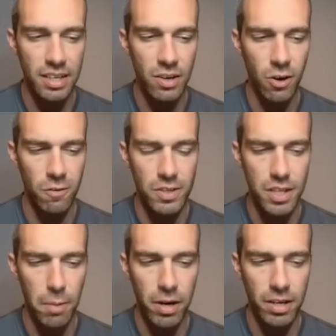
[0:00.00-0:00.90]
overall
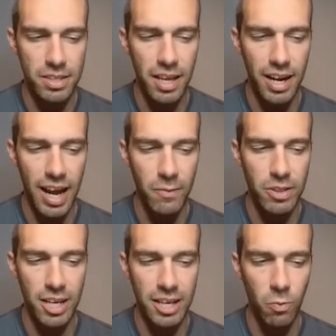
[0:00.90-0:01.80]
stat product that I would
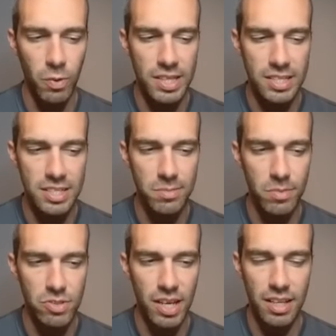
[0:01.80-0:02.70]
like with a decent
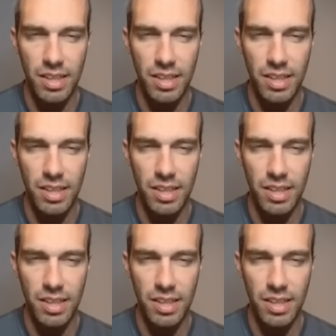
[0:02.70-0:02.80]
moveset.